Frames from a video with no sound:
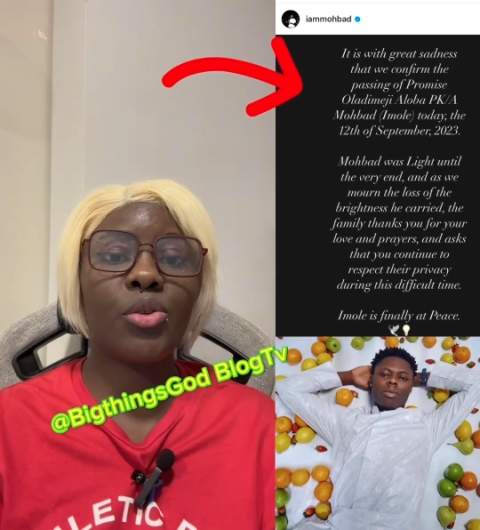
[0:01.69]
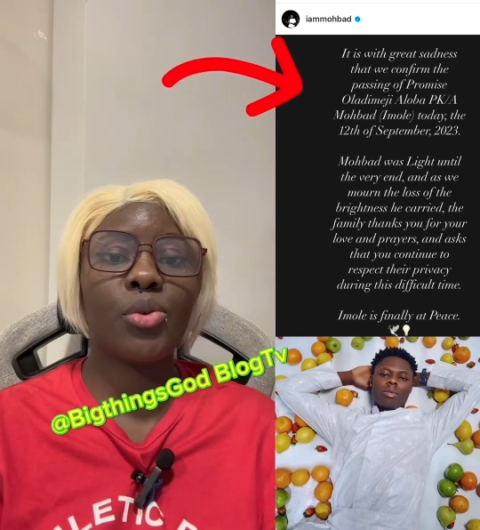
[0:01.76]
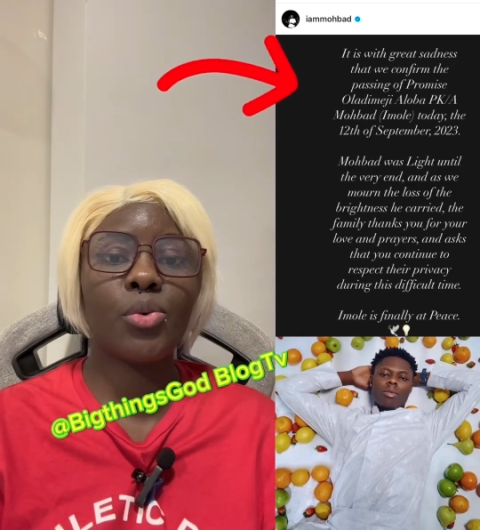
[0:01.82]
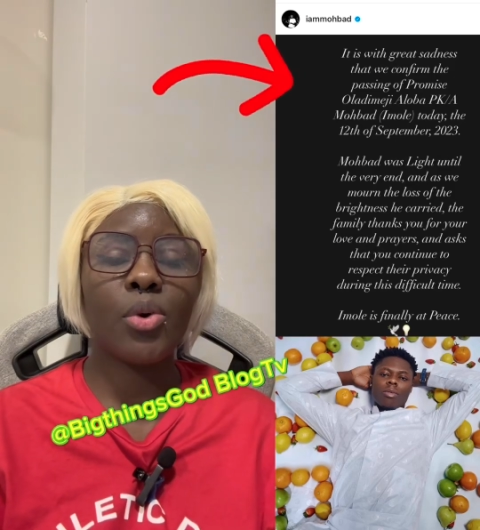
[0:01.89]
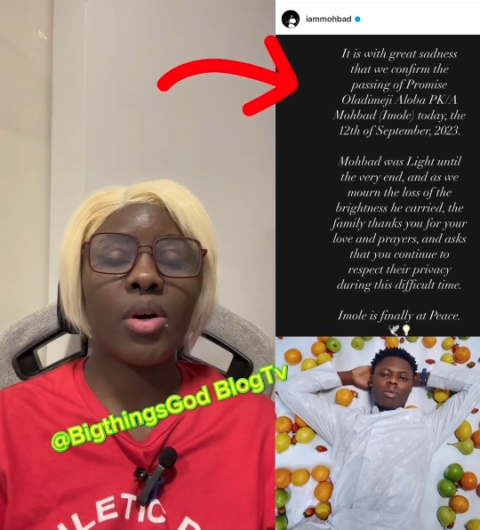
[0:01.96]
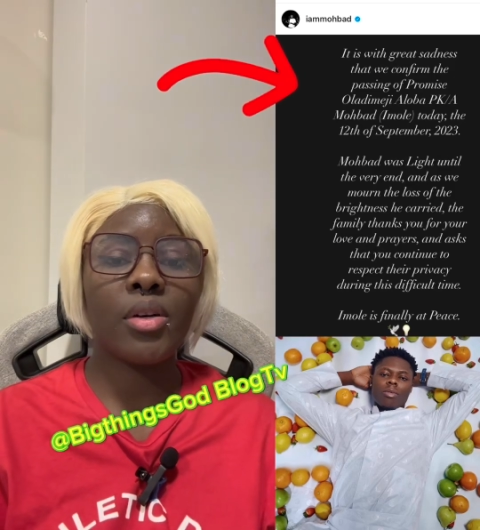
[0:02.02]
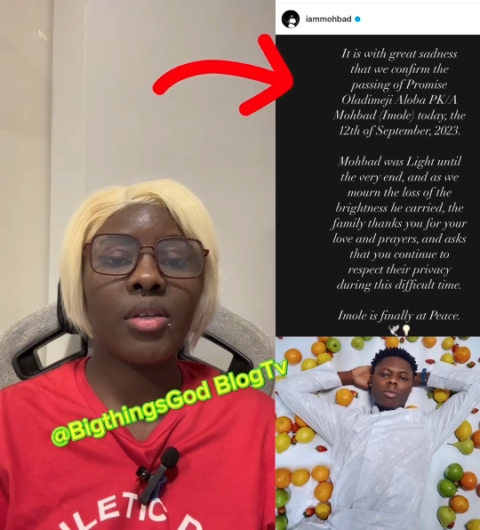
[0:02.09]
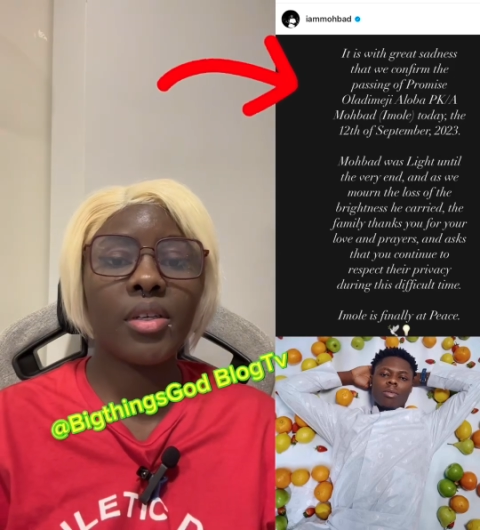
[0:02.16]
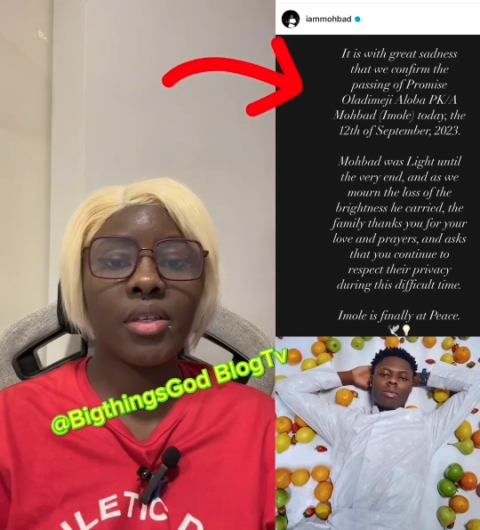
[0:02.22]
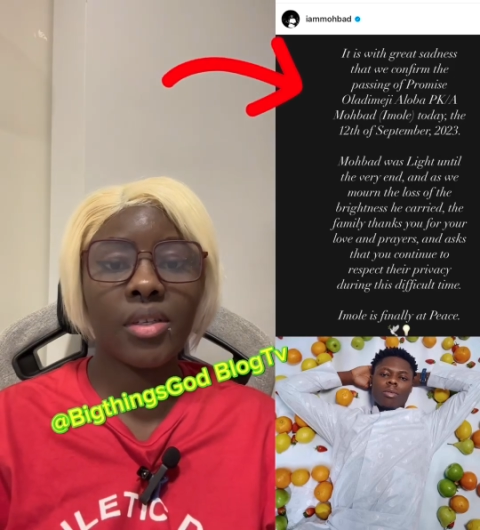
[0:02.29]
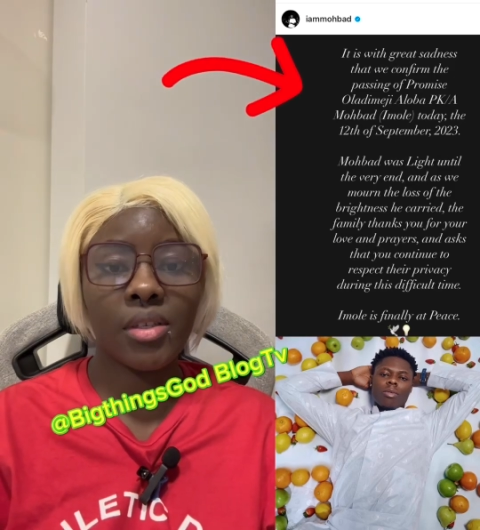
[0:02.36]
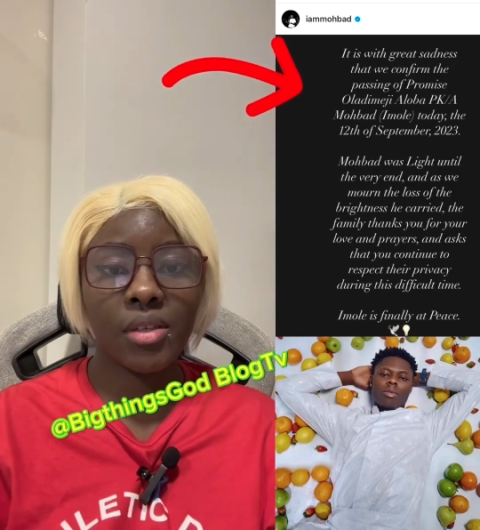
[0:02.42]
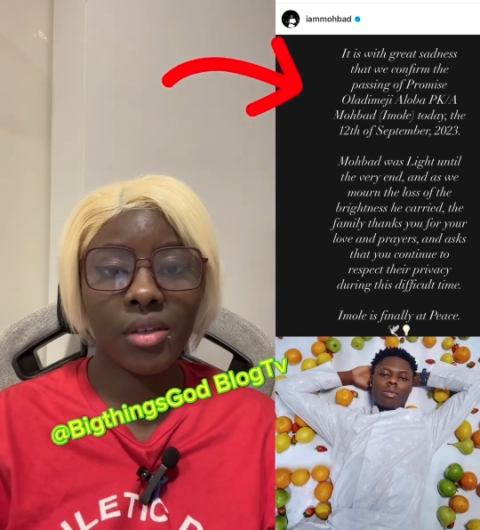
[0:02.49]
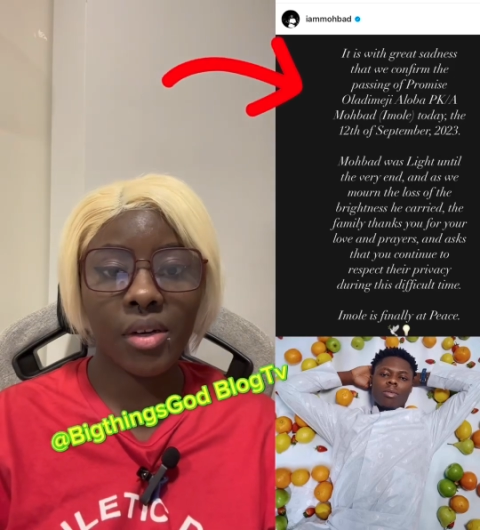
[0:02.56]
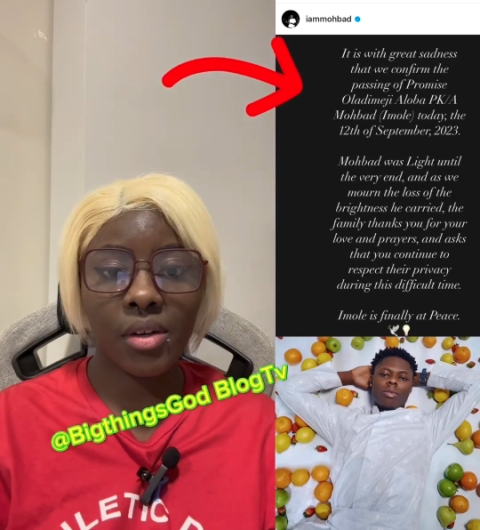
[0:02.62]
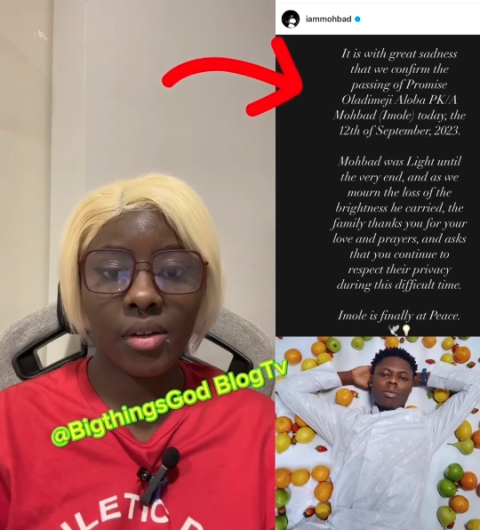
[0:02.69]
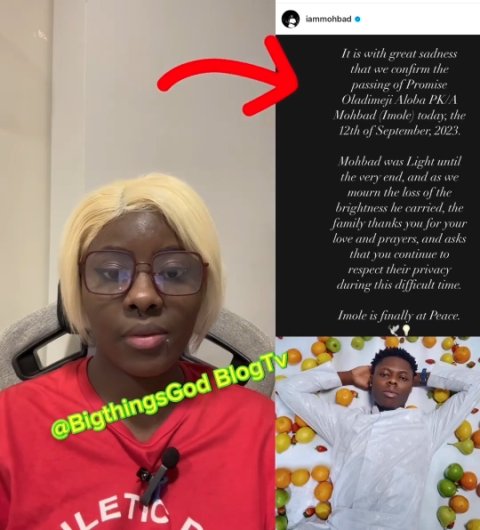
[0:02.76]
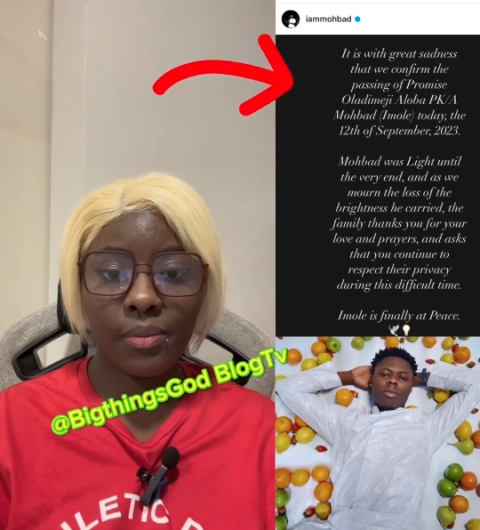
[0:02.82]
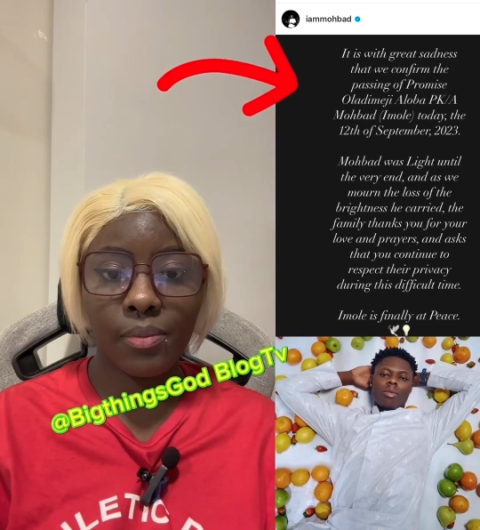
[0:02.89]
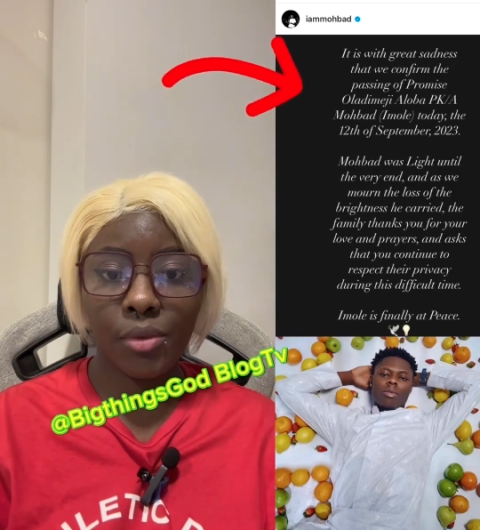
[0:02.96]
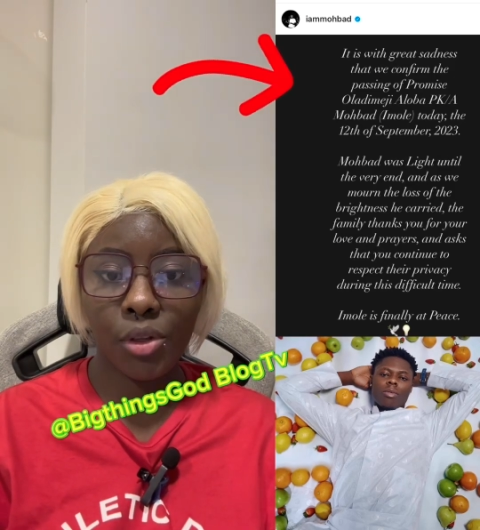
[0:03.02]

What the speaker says: the news will be say we